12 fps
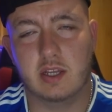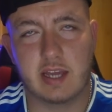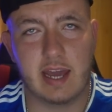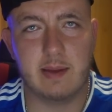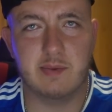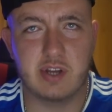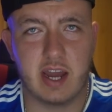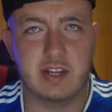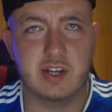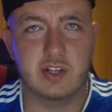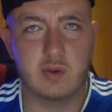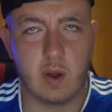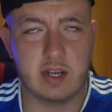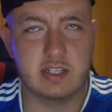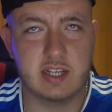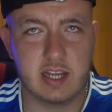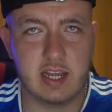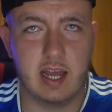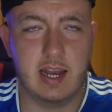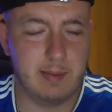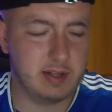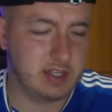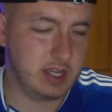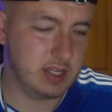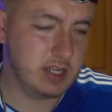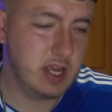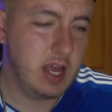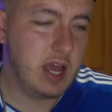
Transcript: Game Changer 20 Limited.